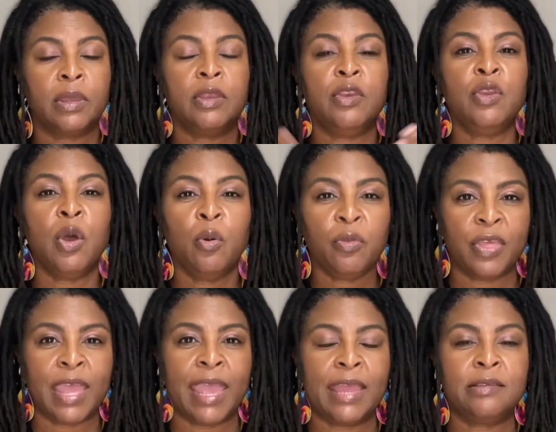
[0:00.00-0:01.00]
know
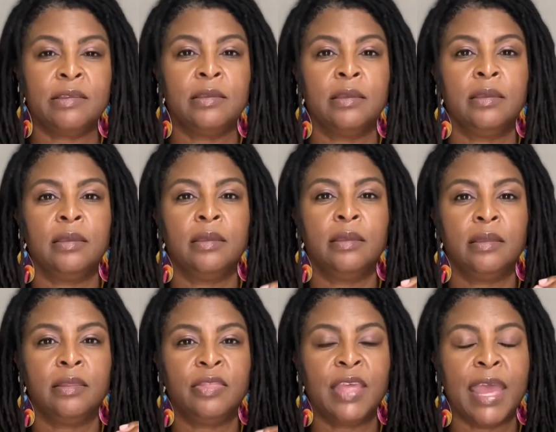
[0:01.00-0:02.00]
that
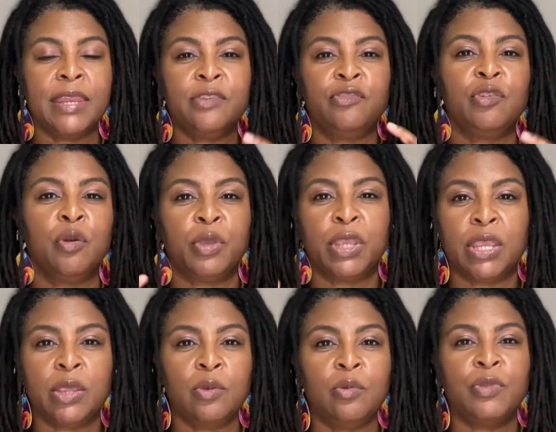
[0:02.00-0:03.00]
that is your
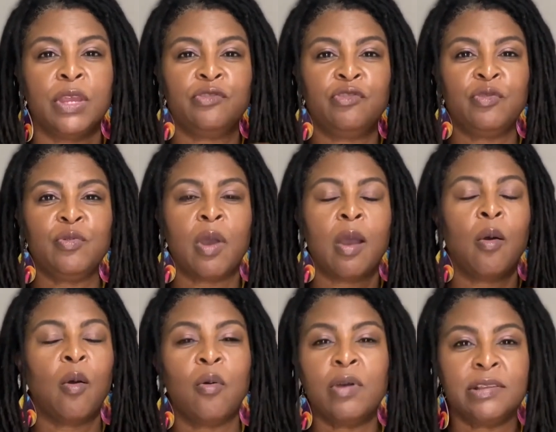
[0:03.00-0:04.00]
cue that you are
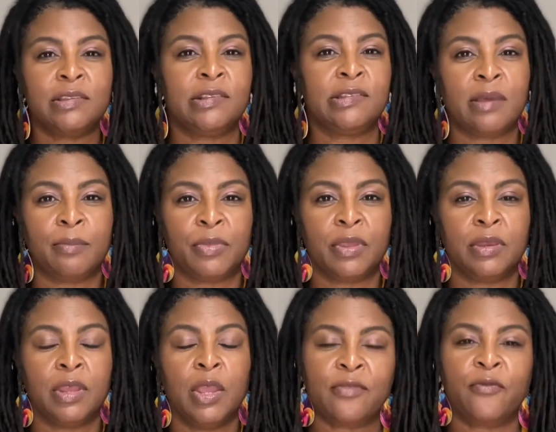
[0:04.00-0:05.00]
onto something
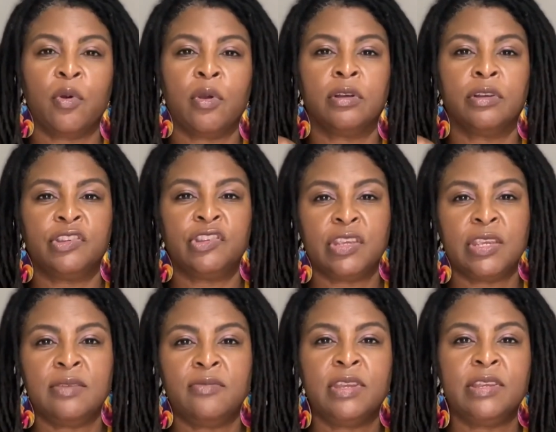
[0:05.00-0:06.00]
for
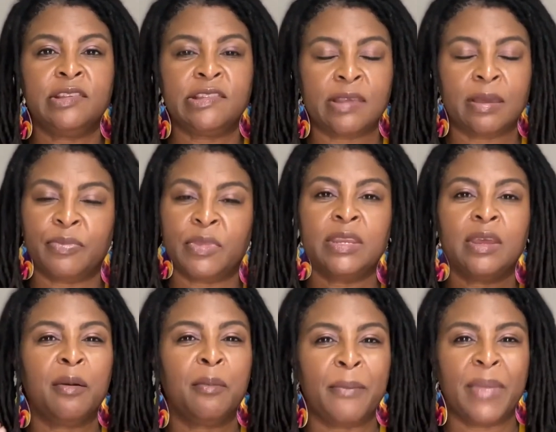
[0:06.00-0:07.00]
achieving something
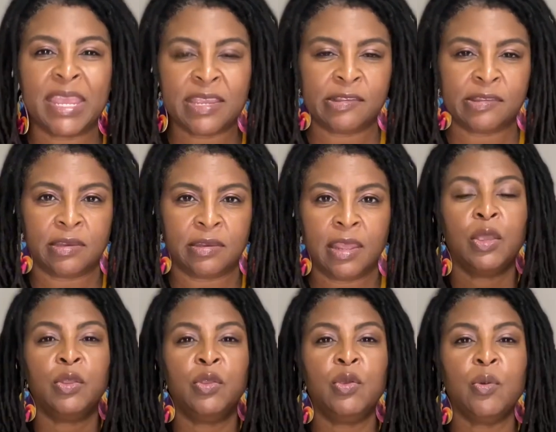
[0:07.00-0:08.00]
amazing.
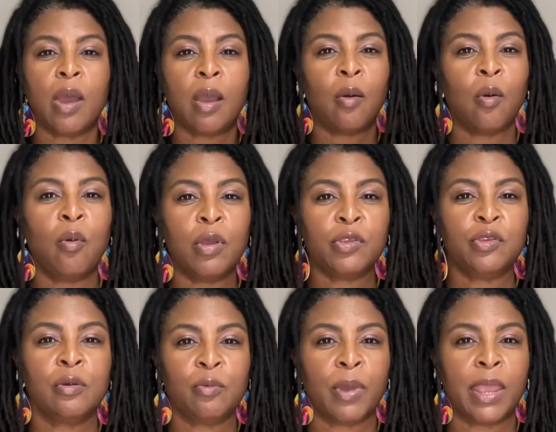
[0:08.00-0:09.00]
You are on
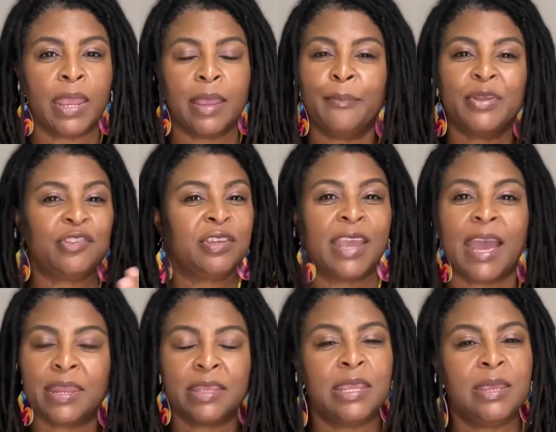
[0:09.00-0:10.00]
your way, but you
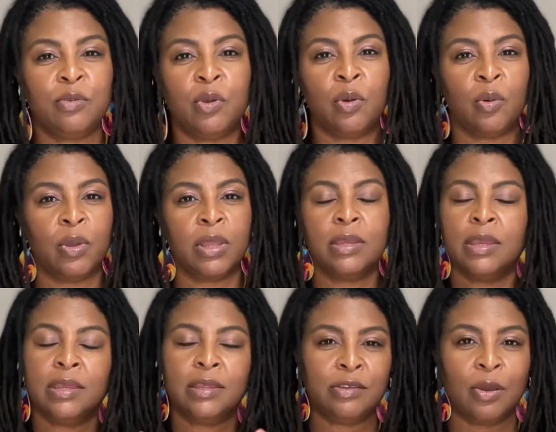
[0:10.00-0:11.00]
got to keep going.
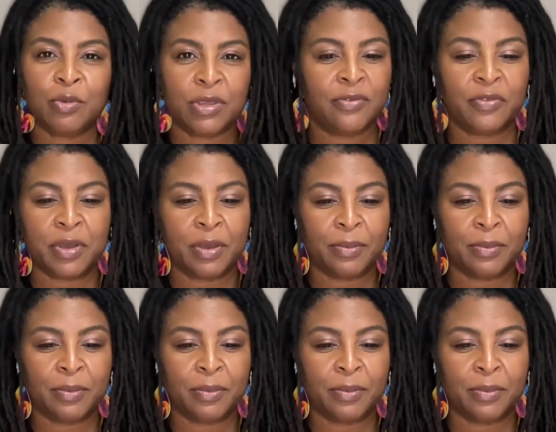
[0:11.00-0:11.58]
Don't give up.